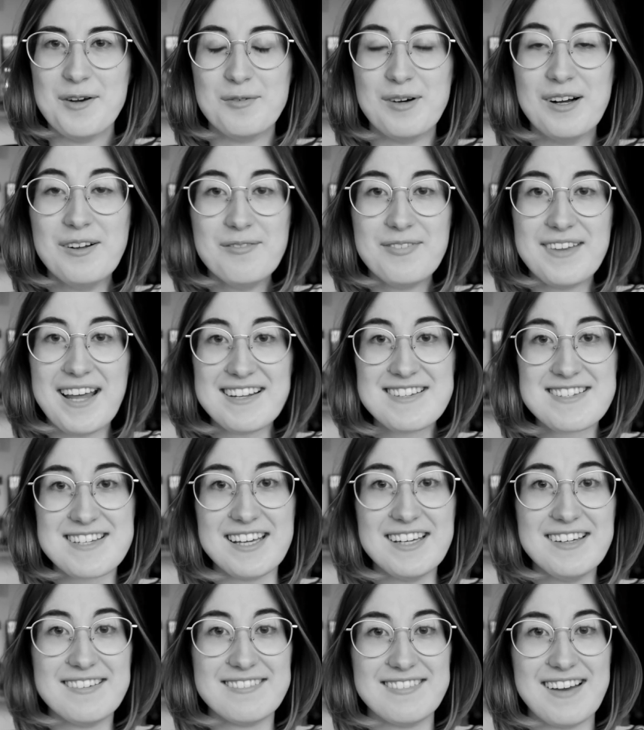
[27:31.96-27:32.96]
Well, that's
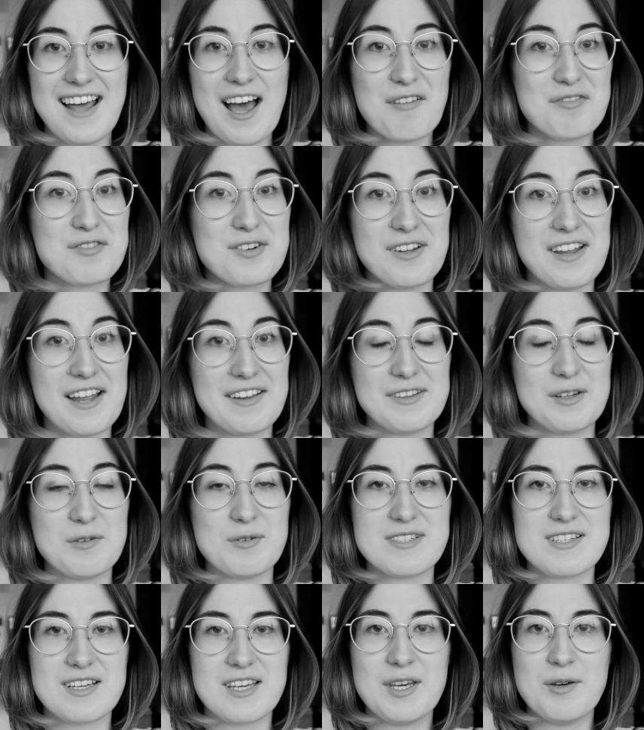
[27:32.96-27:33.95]
it. After that, there
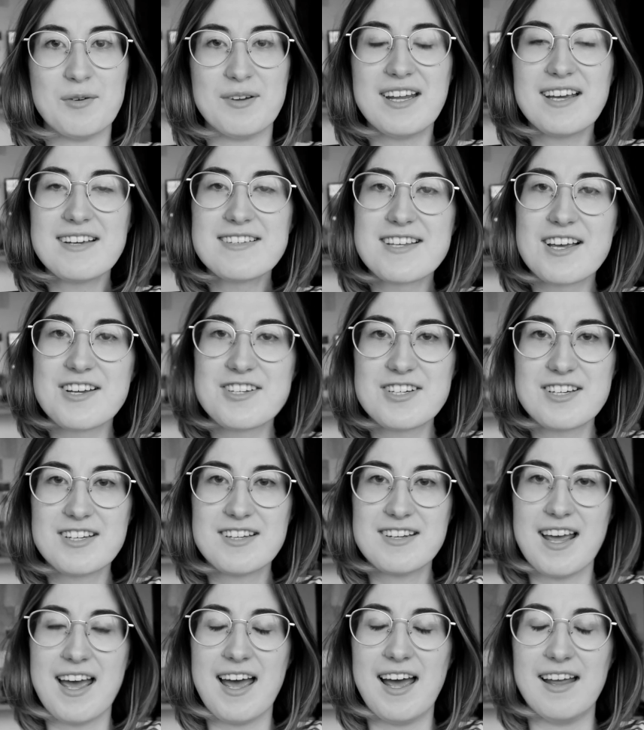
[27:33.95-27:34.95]
was a Q&A
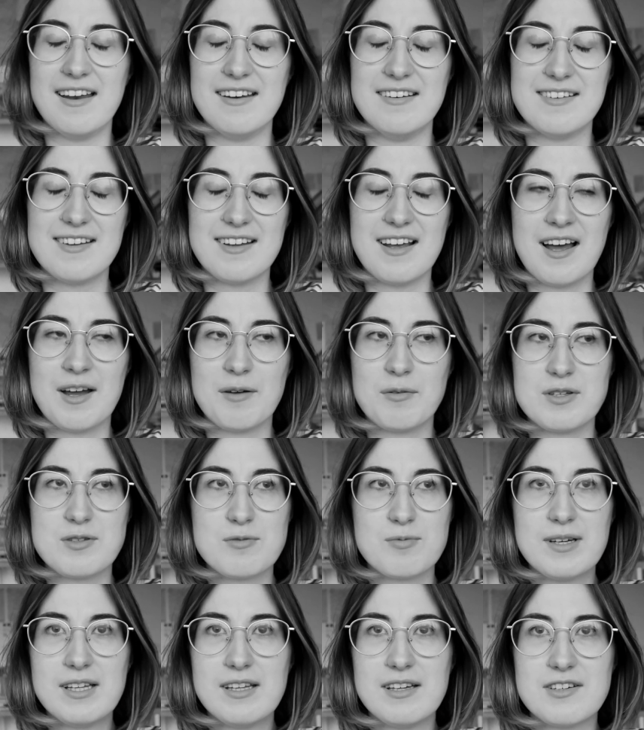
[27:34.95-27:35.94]
session, and I
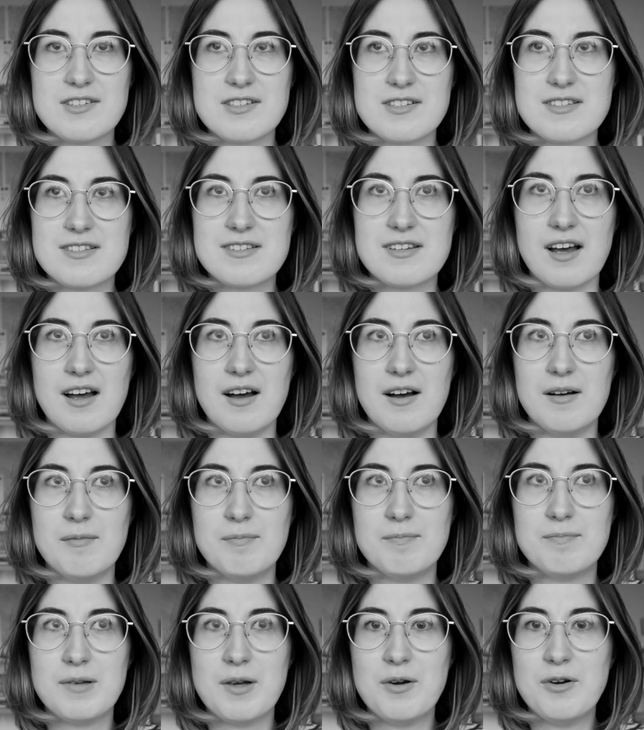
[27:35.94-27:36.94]
was really just
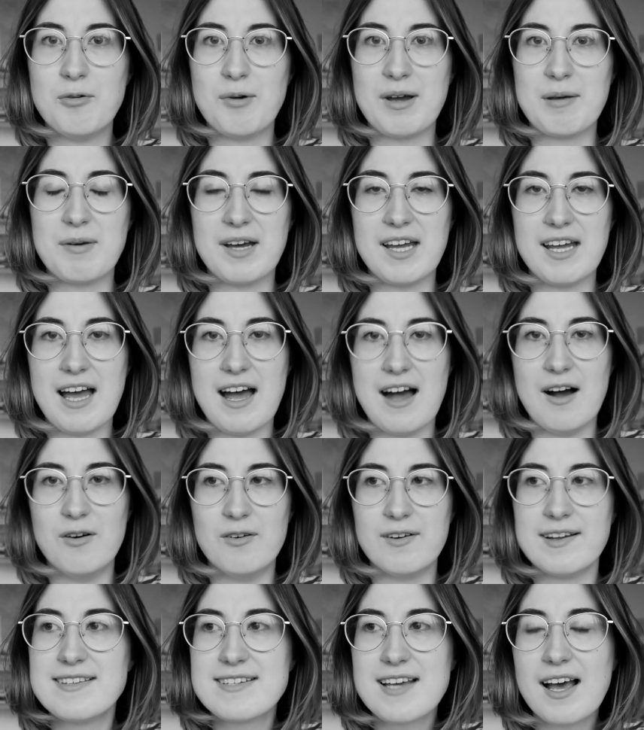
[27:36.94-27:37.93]
blown away by
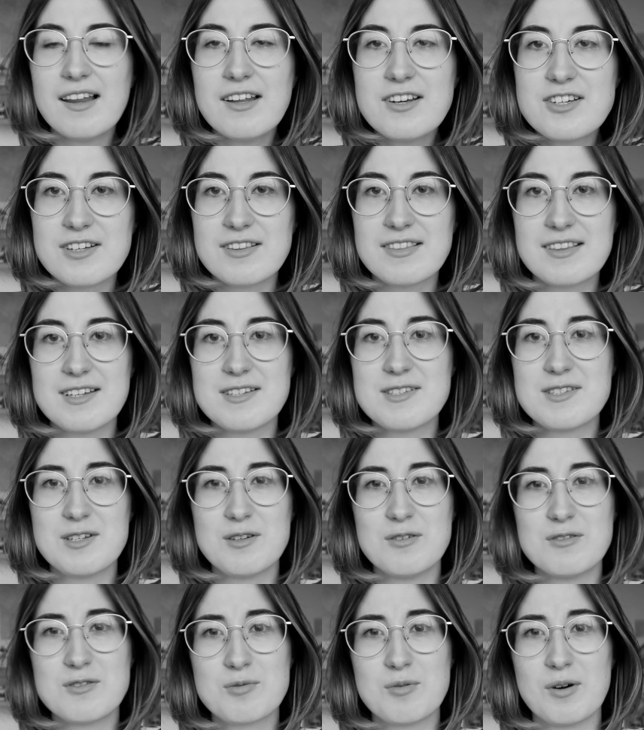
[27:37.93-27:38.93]
how intelligent these
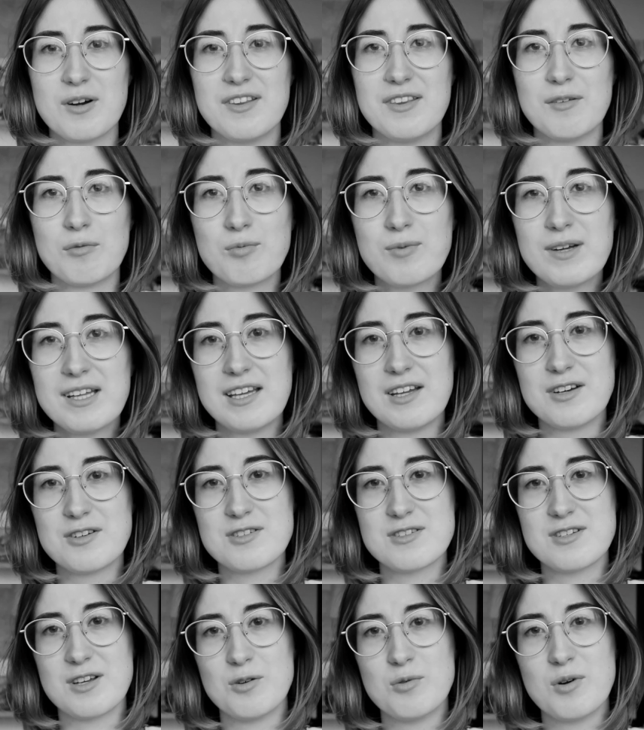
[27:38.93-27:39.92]
students were and the really
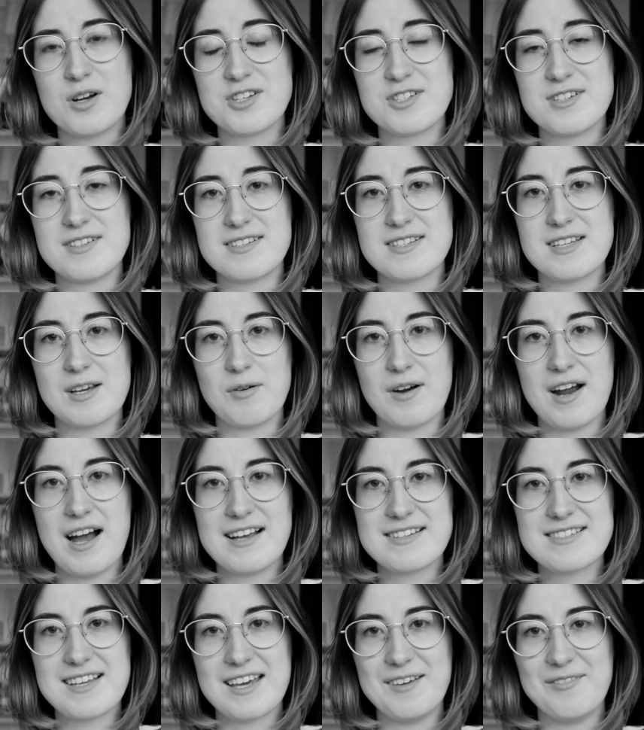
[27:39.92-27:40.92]
interesting questions they were
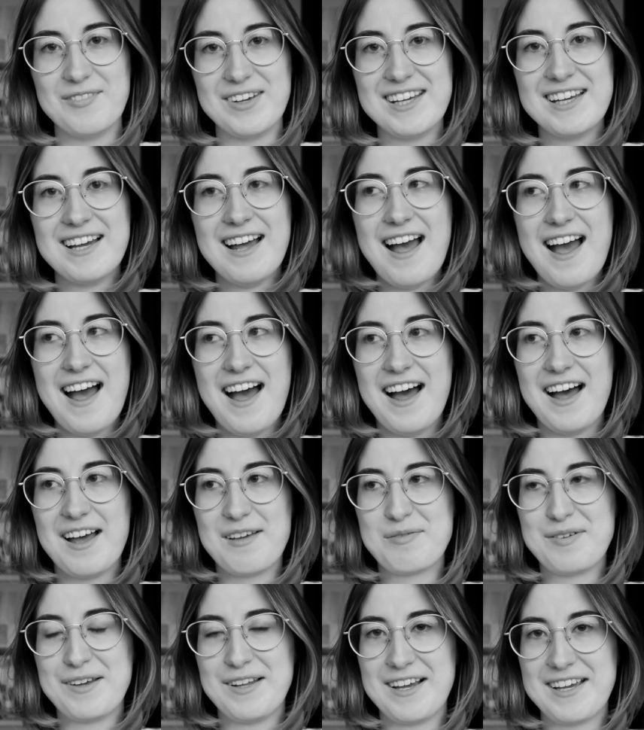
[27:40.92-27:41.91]
asking me. I
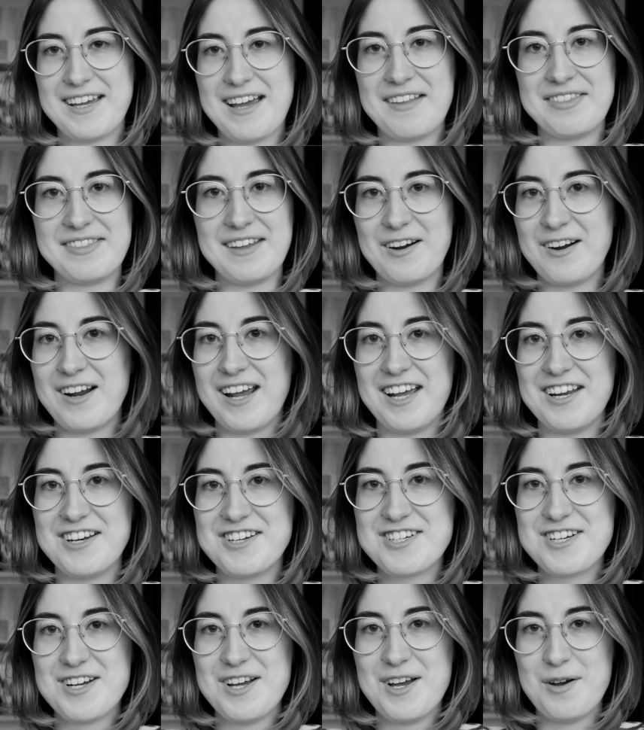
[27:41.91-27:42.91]
feel like at their
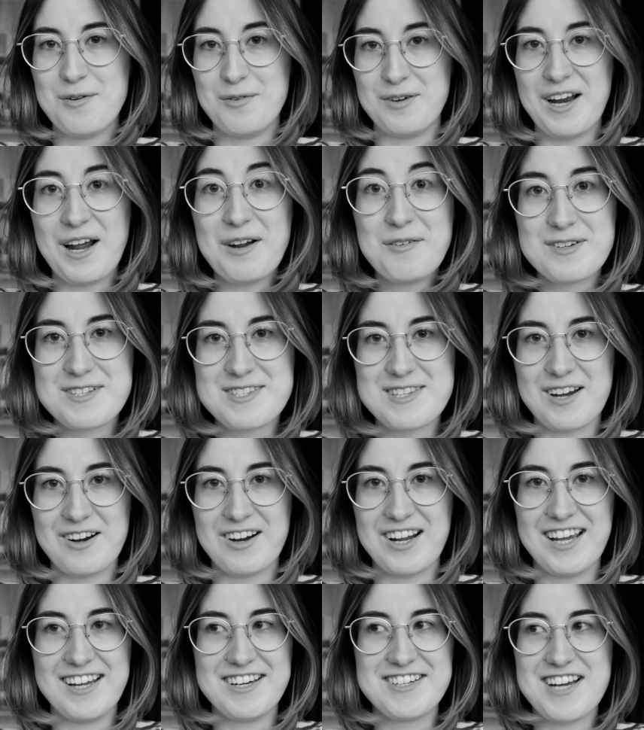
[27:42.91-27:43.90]
age, when I was
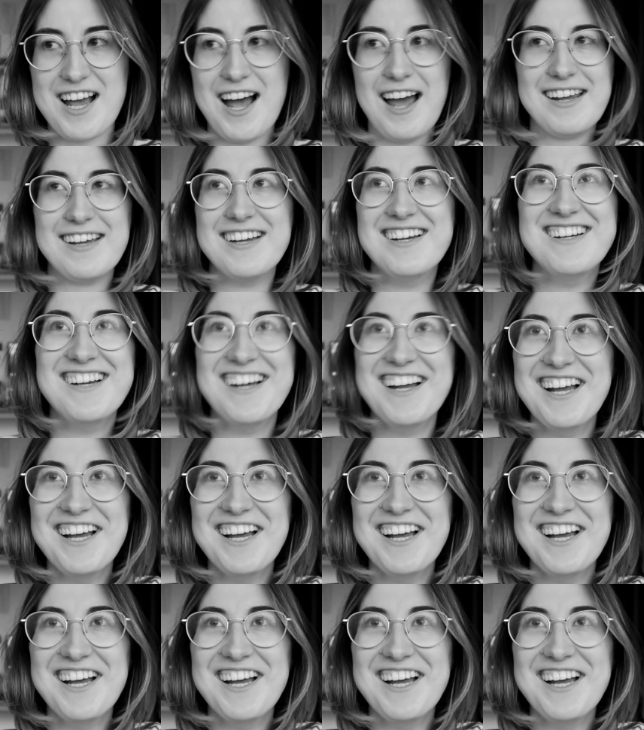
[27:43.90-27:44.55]
their age, I